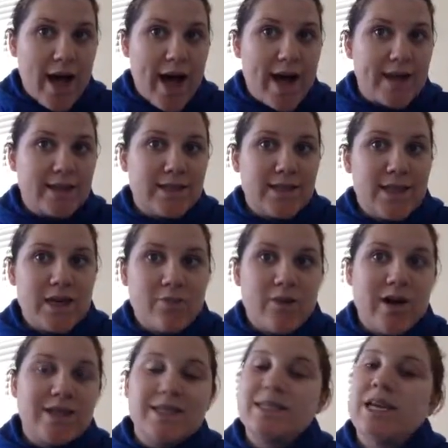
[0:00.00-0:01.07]
as the
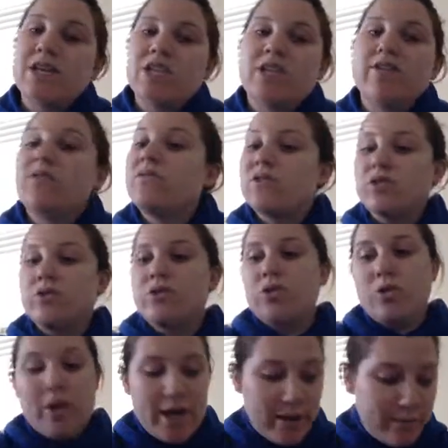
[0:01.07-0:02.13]
presentation of a visual
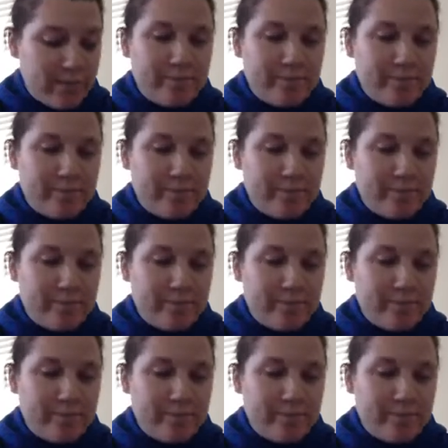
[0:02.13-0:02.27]
story.